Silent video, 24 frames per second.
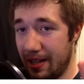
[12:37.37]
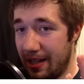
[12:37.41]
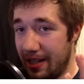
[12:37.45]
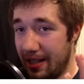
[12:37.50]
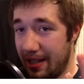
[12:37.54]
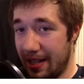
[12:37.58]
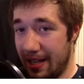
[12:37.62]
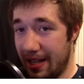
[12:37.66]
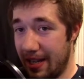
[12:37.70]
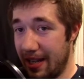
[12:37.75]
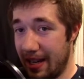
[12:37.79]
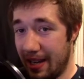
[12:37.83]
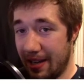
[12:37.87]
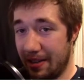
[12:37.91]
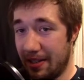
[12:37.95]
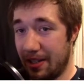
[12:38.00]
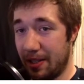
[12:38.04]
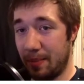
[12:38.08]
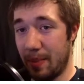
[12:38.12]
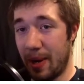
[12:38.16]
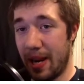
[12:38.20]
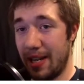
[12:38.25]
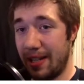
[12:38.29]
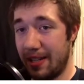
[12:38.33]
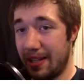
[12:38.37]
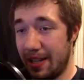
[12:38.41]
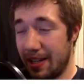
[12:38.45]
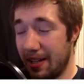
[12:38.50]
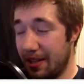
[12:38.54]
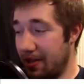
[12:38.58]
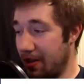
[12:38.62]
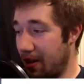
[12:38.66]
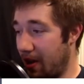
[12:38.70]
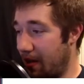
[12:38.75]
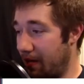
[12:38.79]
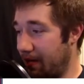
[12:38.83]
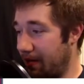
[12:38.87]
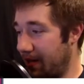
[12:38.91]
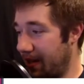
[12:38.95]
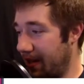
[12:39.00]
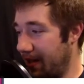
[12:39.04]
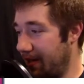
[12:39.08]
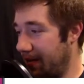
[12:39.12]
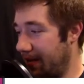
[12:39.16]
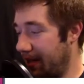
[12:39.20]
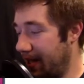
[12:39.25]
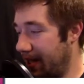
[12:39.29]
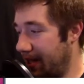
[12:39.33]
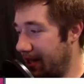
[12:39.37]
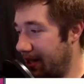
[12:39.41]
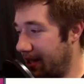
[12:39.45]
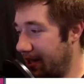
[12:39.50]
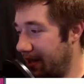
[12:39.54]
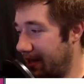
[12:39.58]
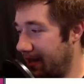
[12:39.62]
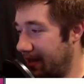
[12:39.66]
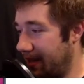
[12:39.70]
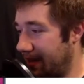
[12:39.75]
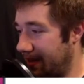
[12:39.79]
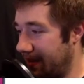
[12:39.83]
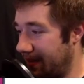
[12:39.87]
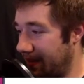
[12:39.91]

Spacian Dolphin, which is